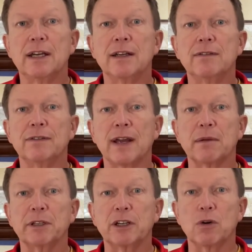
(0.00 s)
in
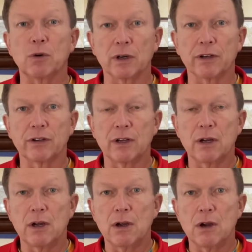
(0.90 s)
family court.
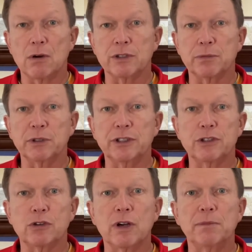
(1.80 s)
Would you please
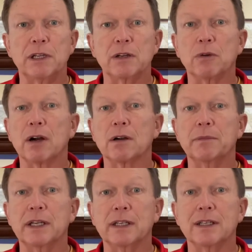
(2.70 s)
join me in
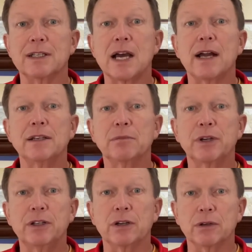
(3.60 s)
welcoming Tonya
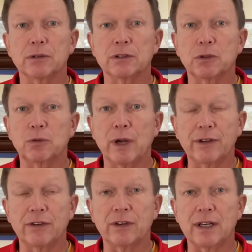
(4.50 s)
Brito to
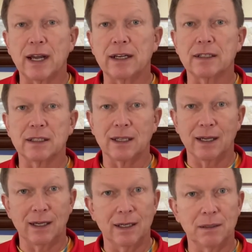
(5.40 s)
Wednesday Night at the
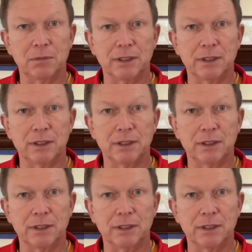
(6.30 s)
Lab.